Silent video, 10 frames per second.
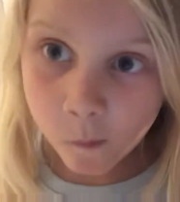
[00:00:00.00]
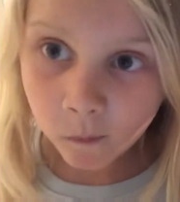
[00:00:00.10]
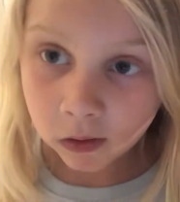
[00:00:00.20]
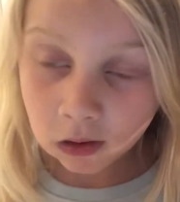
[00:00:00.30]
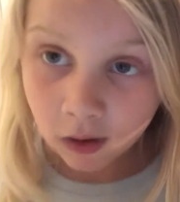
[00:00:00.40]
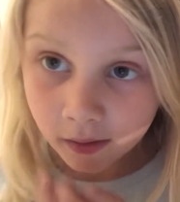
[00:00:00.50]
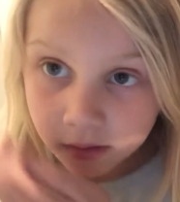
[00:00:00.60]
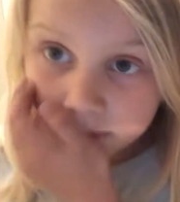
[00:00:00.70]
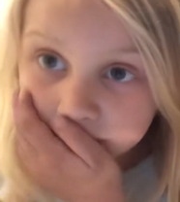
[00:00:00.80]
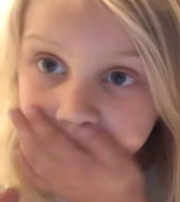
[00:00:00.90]
What do we
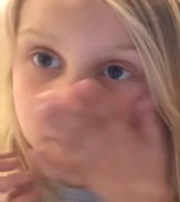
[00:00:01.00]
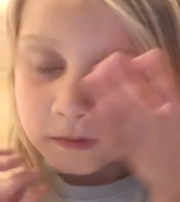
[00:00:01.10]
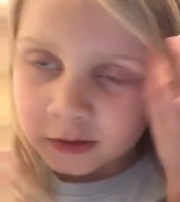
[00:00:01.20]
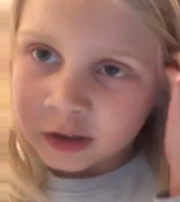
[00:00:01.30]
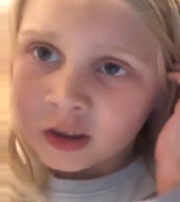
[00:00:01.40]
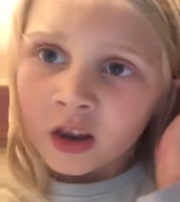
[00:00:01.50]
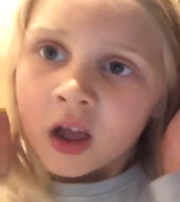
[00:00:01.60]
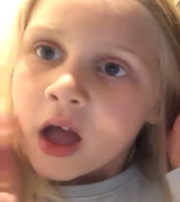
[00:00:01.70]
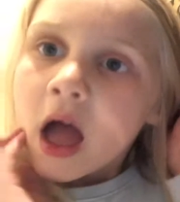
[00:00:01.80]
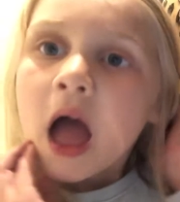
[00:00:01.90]
clean our house with?
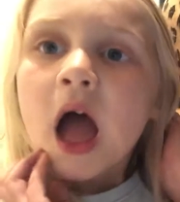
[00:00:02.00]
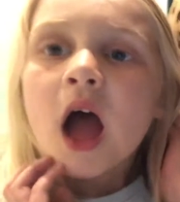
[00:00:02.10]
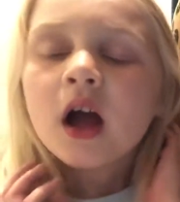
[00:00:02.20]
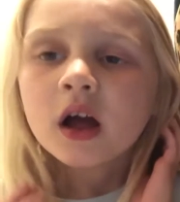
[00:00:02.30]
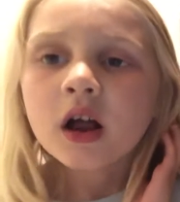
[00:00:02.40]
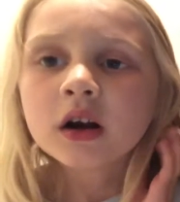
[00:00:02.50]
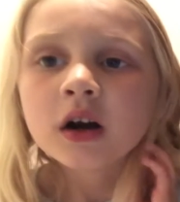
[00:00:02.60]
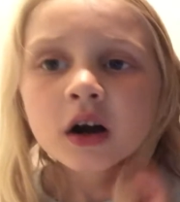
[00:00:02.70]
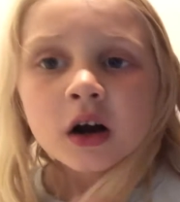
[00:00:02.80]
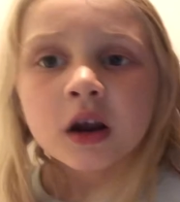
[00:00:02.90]
Do you know?
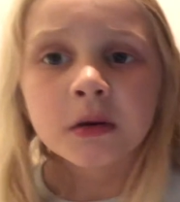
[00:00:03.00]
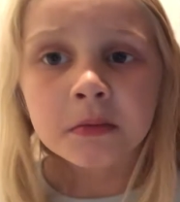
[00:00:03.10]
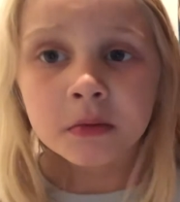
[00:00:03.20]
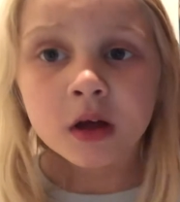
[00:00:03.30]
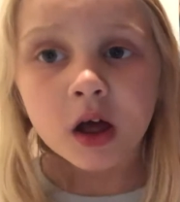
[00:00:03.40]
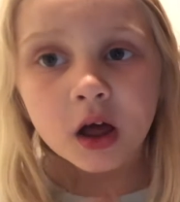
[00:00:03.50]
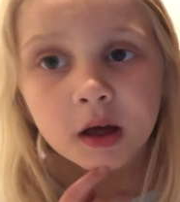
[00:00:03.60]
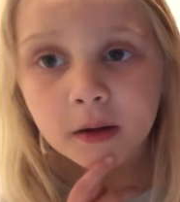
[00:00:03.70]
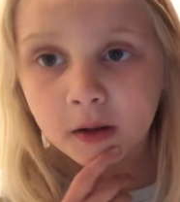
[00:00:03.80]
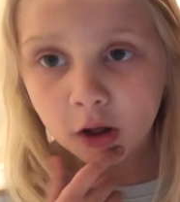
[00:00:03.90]

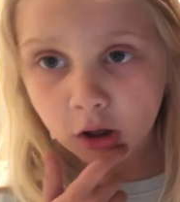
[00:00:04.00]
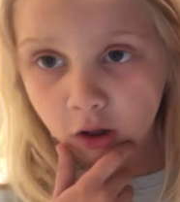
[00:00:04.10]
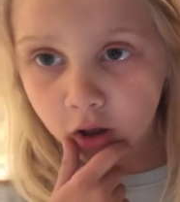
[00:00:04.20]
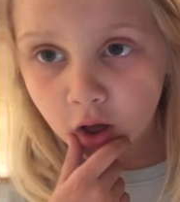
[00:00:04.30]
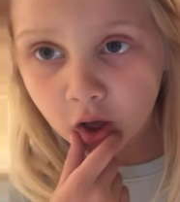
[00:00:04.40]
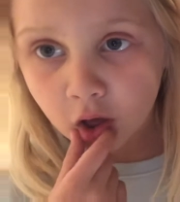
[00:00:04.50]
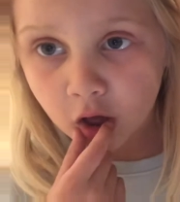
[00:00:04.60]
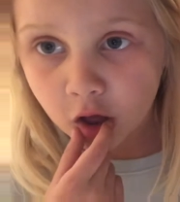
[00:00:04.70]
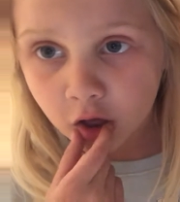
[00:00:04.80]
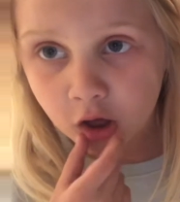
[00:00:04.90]

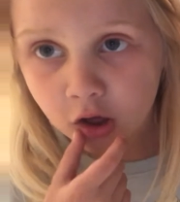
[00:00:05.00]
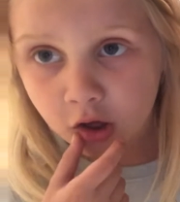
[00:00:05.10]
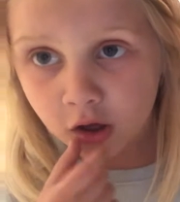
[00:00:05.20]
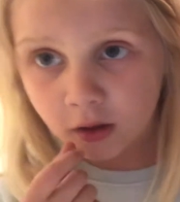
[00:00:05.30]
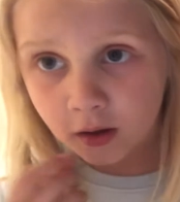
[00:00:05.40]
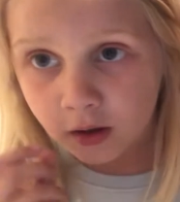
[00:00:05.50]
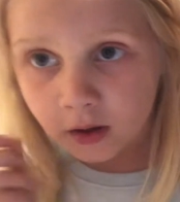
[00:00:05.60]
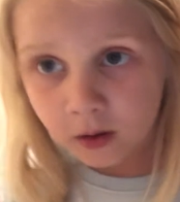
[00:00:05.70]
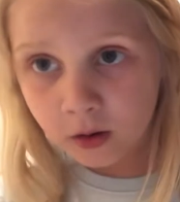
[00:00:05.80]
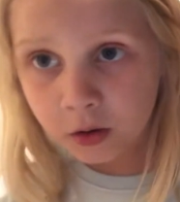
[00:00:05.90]
When you clean the
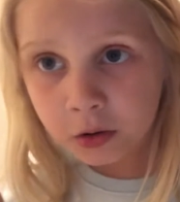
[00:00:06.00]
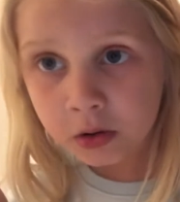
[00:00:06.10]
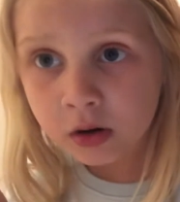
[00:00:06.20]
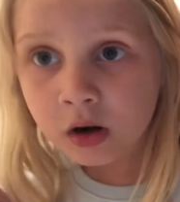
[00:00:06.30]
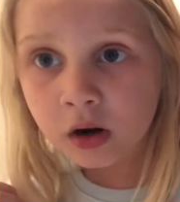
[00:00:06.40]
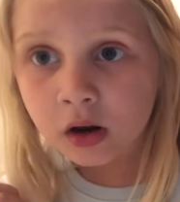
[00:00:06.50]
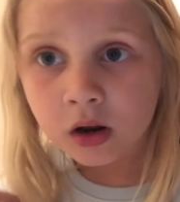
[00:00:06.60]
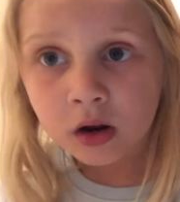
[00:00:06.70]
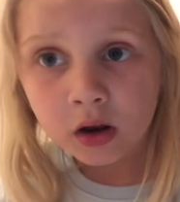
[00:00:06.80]
windows and stuff, what do you use?